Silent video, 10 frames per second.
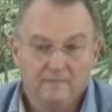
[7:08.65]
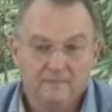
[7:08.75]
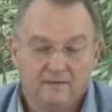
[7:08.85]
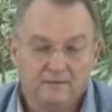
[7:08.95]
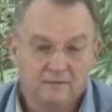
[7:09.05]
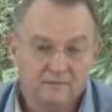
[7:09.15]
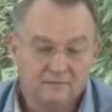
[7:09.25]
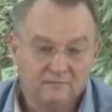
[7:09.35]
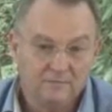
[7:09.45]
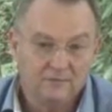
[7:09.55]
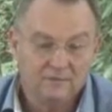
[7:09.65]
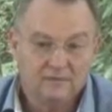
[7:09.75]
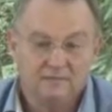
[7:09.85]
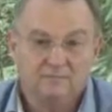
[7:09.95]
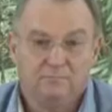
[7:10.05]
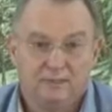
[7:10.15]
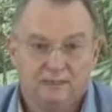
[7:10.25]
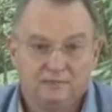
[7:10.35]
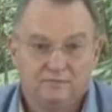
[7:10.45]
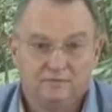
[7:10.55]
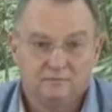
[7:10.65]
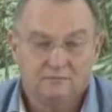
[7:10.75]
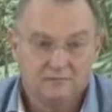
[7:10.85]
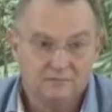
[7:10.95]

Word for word: the, cotton, the farmers get paid for raw